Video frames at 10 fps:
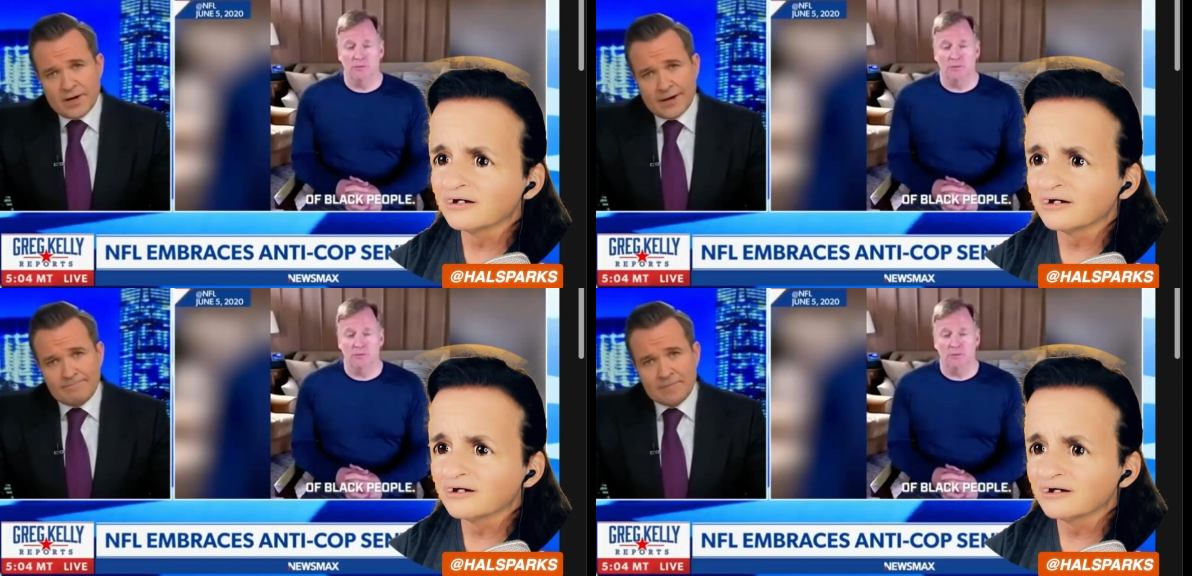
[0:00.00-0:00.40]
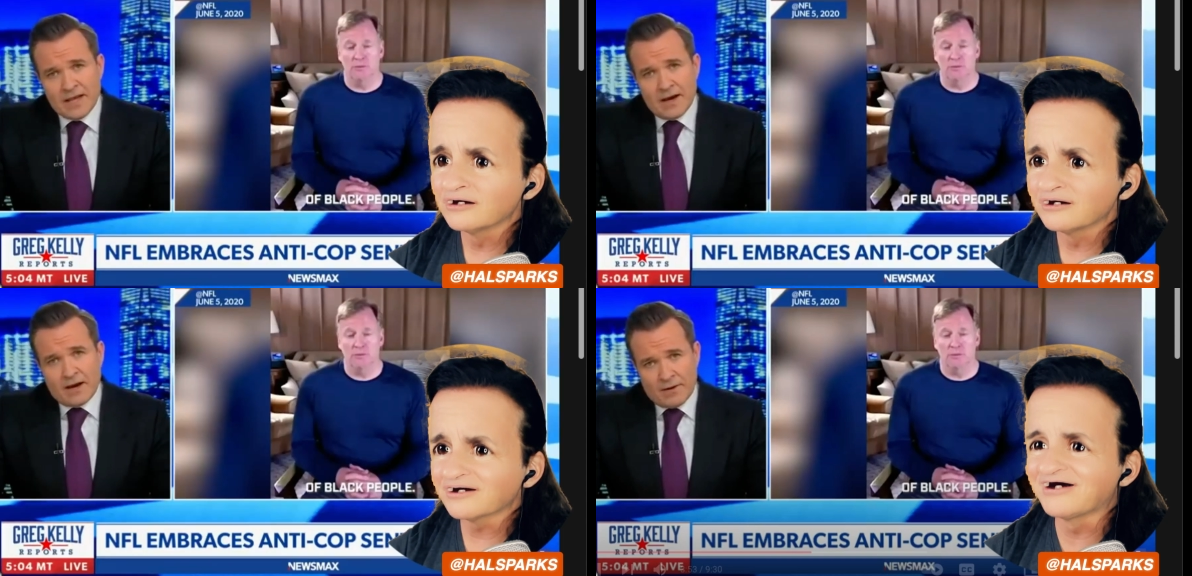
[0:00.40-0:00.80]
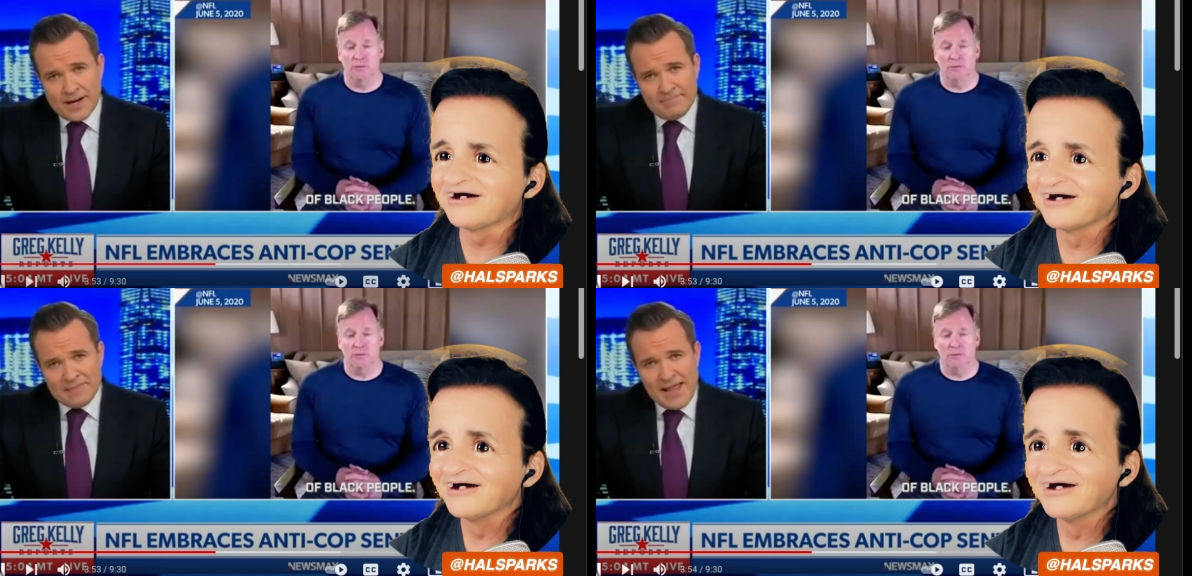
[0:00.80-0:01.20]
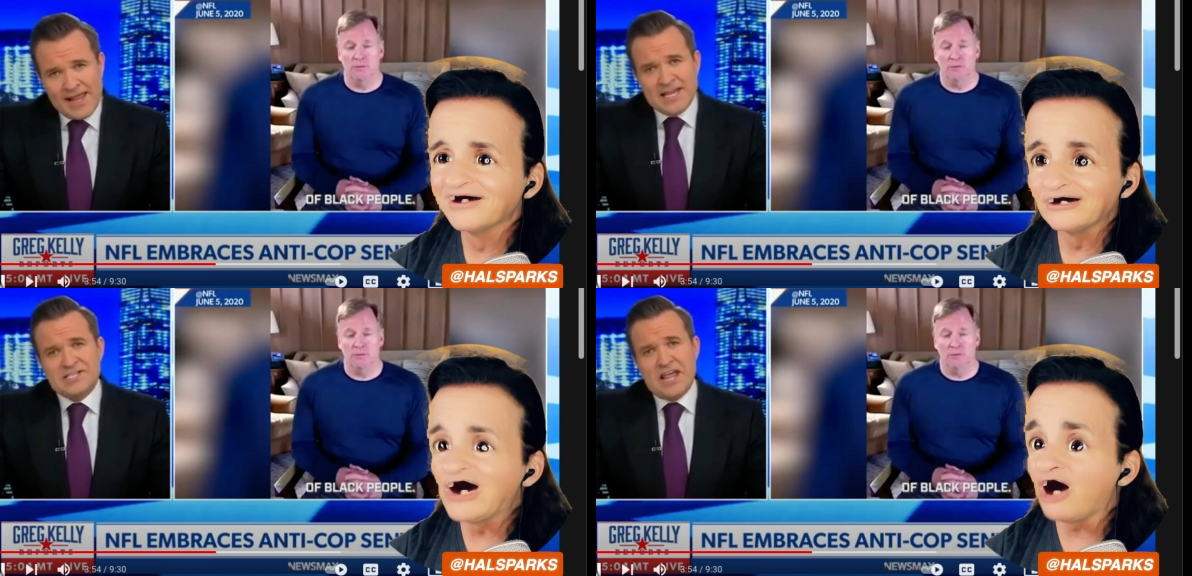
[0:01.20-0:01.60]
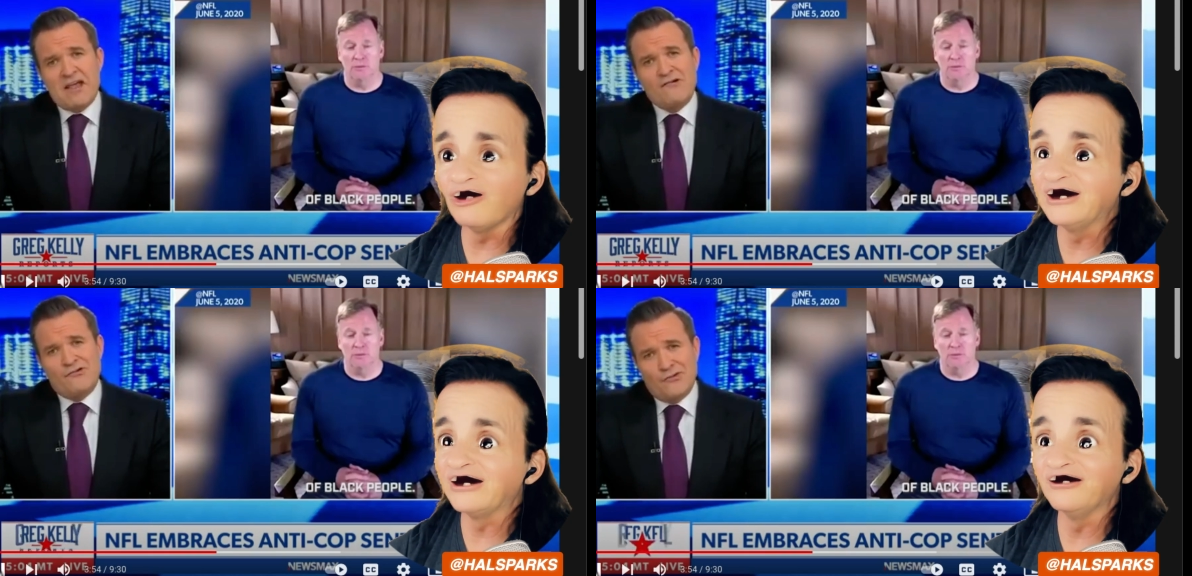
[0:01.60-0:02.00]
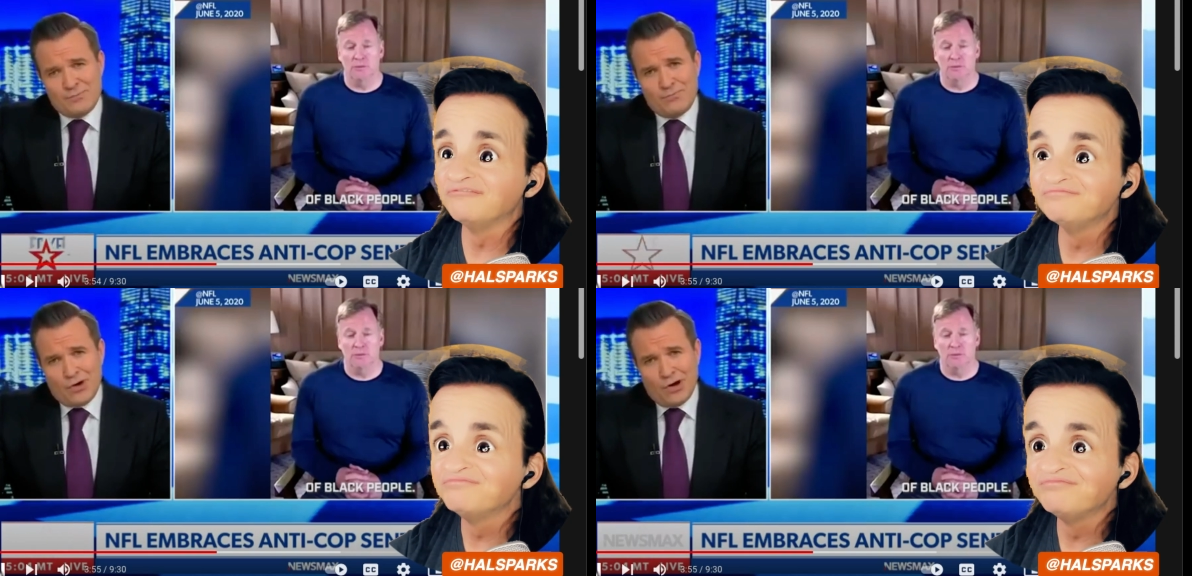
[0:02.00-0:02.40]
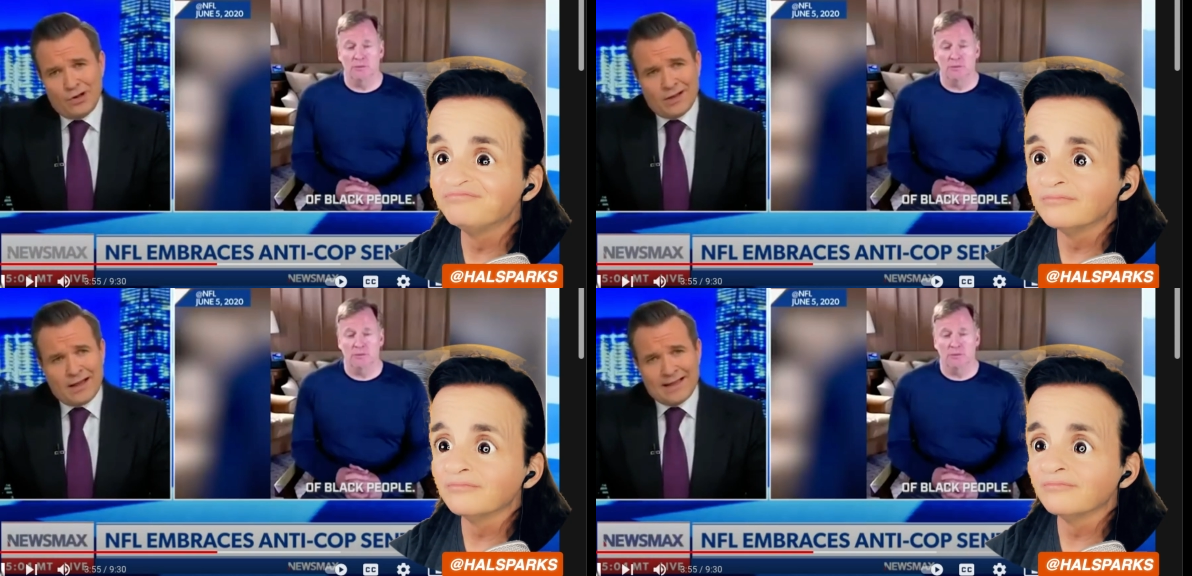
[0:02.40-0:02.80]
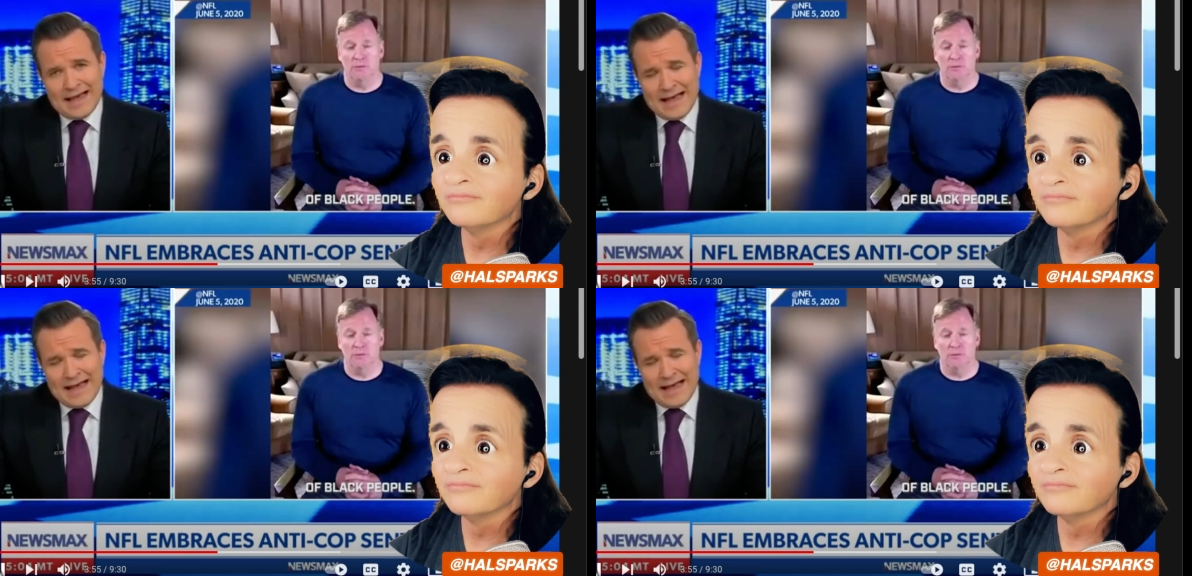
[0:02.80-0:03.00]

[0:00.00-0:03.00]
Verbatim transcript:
Speaker 1: All right, he's no, a he football guy.